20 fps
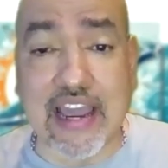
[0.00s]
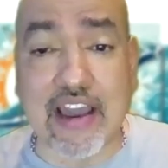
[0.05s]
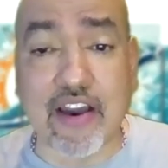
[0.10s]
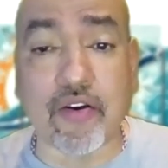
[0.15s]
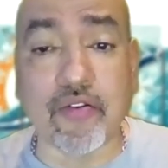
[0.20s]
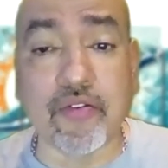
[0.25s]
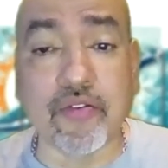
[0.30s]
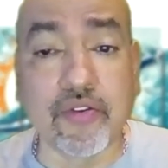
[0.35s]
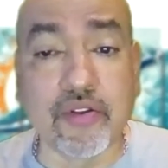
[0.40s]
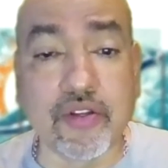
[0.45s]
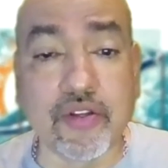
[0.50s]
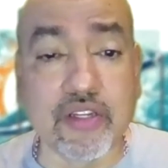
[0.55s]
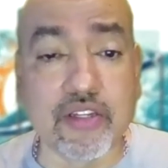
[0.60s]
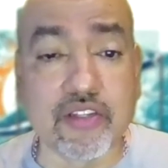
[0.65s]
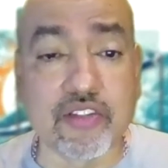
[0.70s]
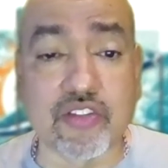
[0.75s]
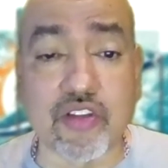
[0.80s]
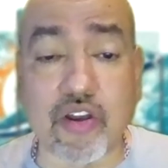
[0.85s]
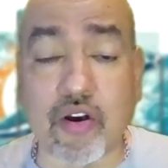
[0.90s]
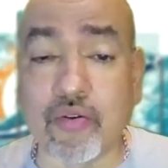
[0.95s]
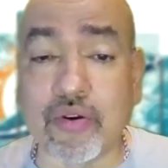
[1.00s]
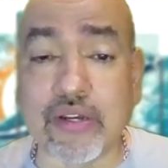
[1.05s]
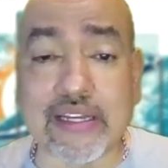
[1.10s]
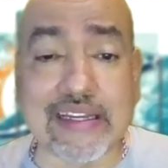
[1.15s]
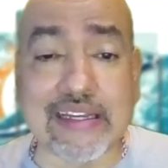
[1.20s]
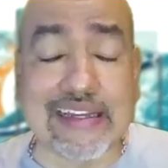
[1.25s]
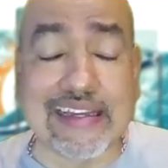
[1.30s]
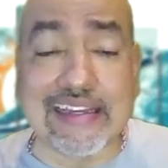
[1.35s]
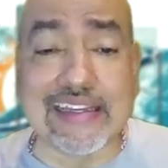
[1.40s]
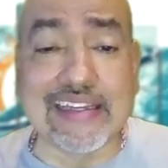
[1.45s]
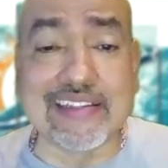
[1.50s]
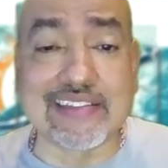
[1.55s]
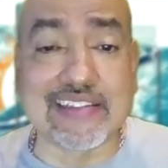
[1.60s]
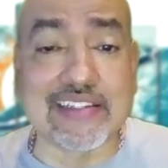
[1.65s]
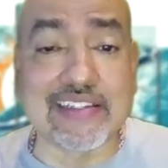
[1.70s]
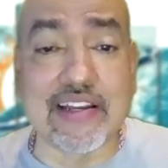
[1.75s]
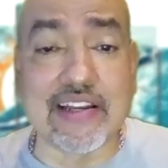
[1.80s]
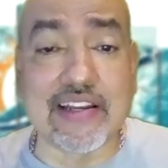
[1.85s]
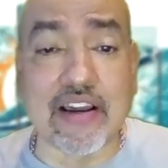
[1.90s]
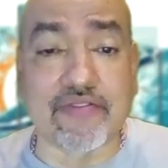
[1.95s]
now. So
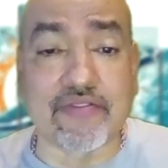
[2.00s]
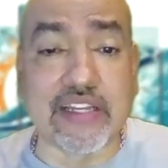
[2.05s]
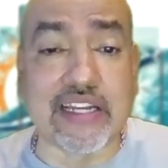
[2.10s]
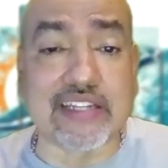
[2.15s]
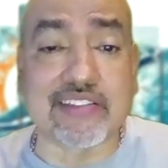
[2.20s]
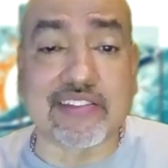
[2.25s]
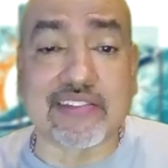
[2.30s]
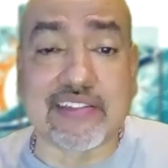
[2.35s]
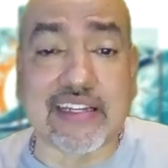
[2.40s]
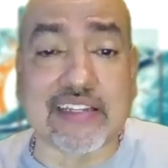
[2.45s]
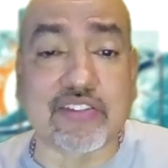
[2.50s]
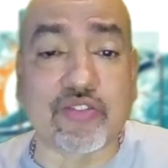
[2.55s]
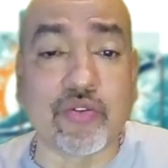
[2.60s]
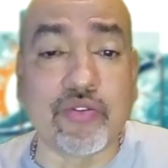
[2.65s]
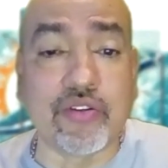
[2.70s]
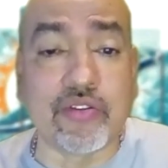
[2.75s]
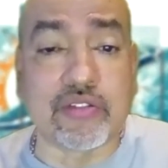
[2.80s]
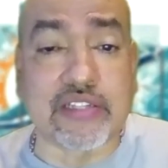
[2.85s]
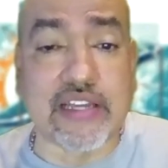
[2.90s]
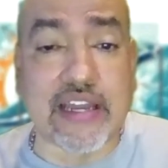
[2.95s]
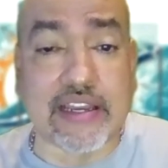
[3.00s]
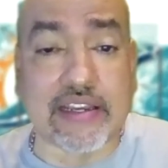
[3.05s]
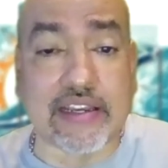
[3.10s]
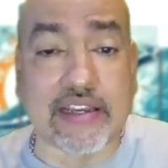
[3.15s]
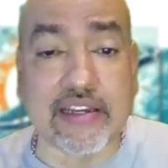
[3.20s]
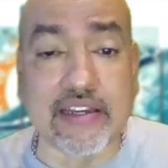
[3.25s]
easy enough. That's who you take.